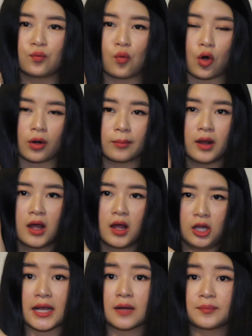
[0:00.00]
warm
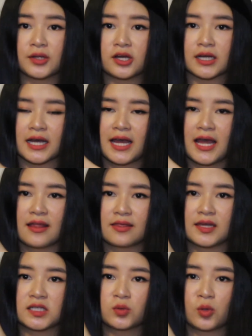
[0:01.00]
makeup look.
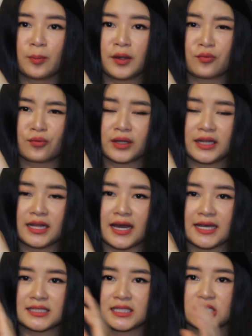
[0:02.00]
This will be really
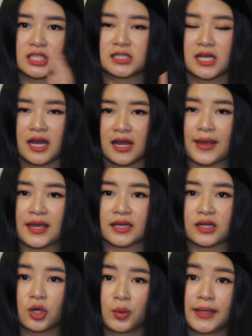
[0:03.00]
nice to just make
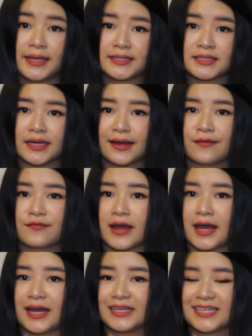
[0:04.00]
it cohesive
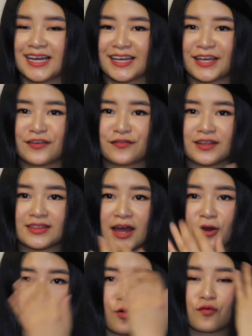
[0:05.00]
and give it
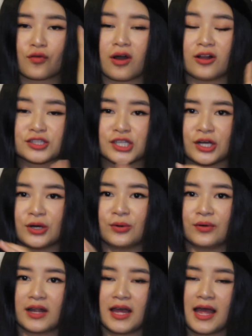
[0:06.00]
that overall
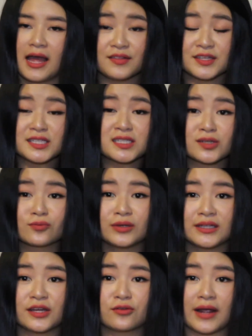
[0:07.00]
tone. This is a
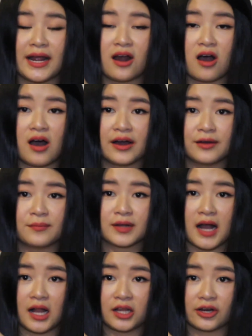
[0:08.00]
really great
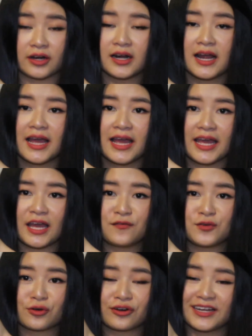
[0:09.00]
autumn color.
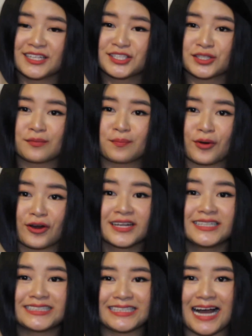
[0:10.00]
If you're into
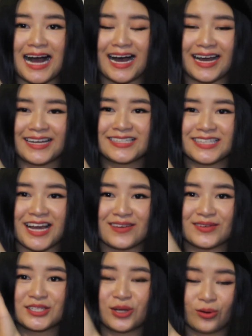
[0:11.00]
burgundy eyes,
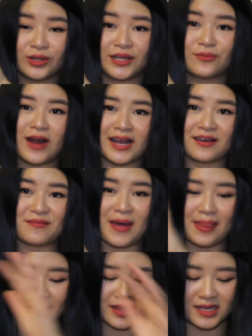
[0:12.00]
I would totally
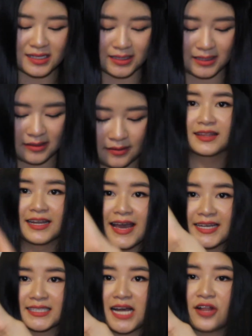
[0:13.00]
recommend this. The
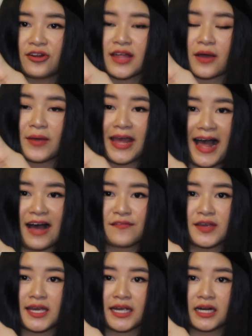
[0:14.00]
next color that we
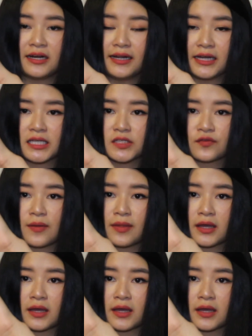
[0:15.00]
have here is from